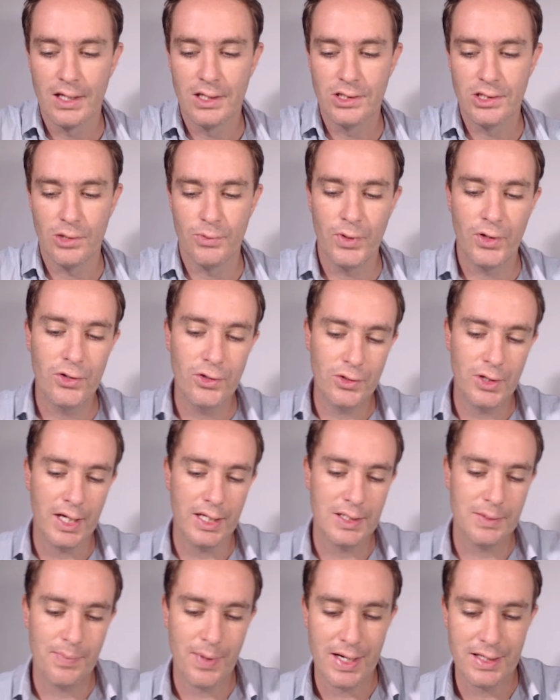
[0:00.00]
So we could
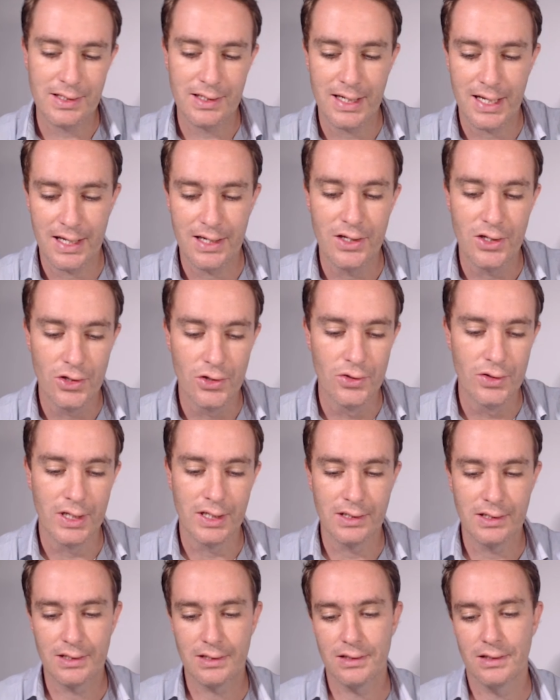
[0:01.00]
express it in
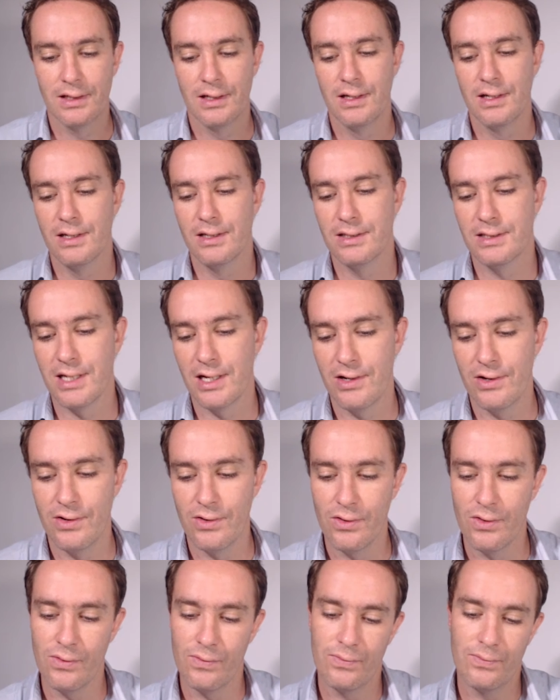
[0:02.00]
units.
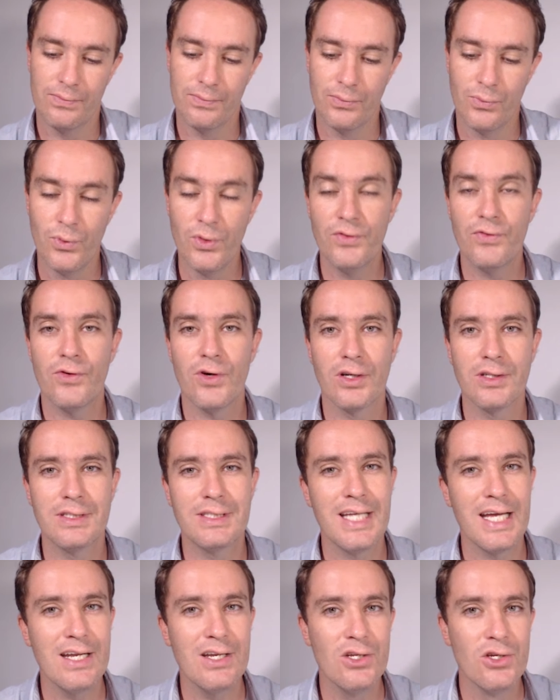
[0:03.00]
So we've got
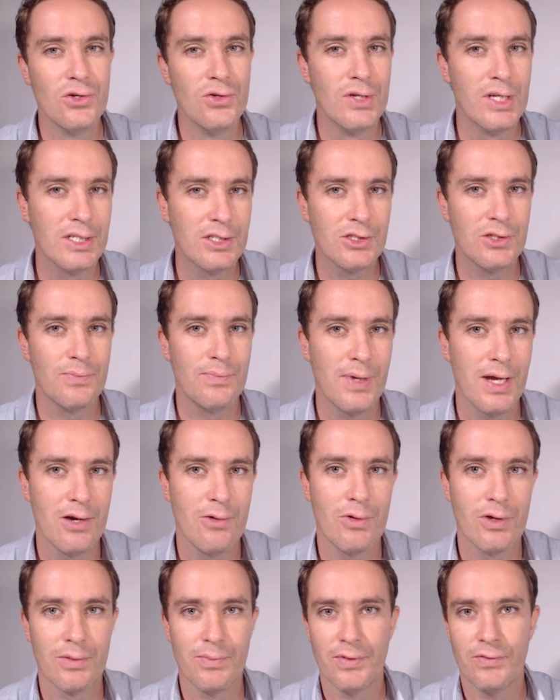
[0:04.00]
10 units to play
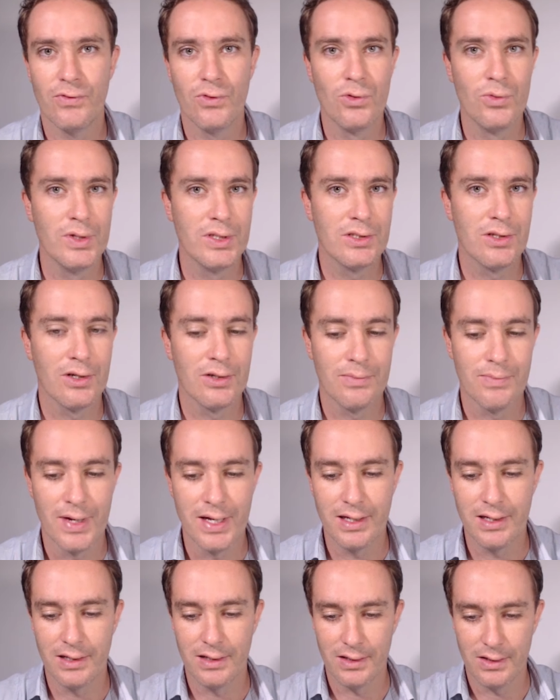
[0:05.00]
with before we start
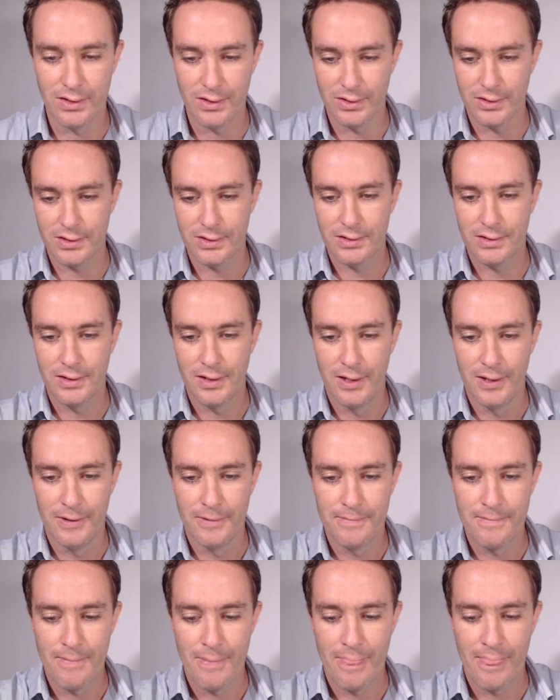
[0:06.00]
making a loss.
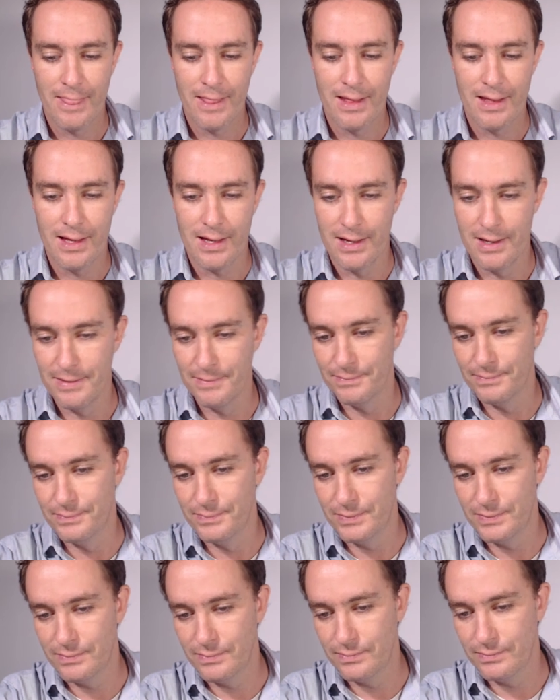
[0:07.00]
Um,
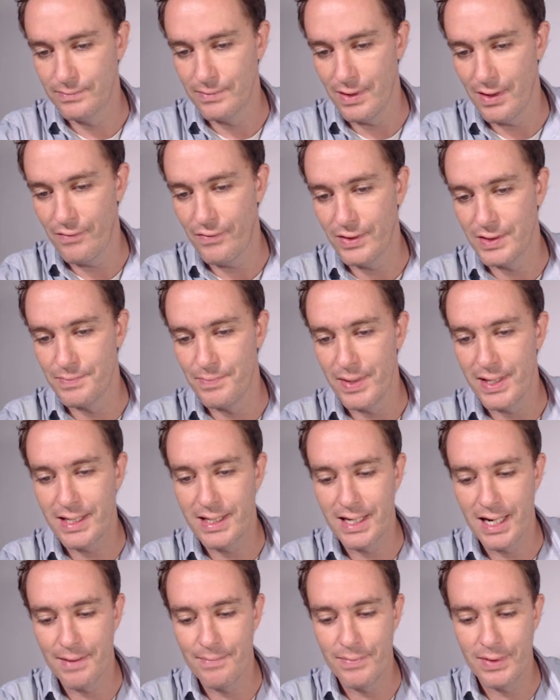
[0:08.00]
if it's big
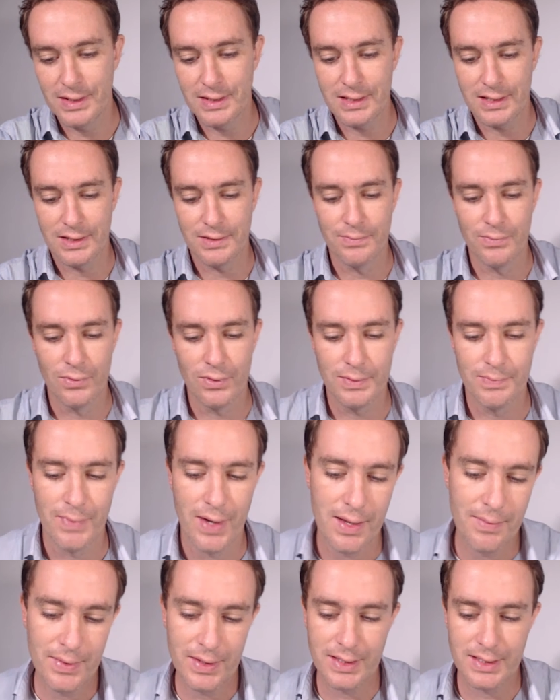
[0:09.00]
numbers, it's
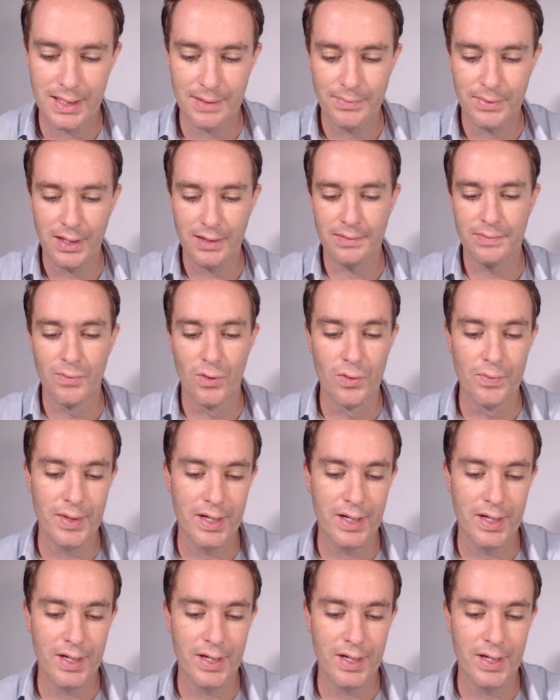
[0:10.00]
maybe sometimes more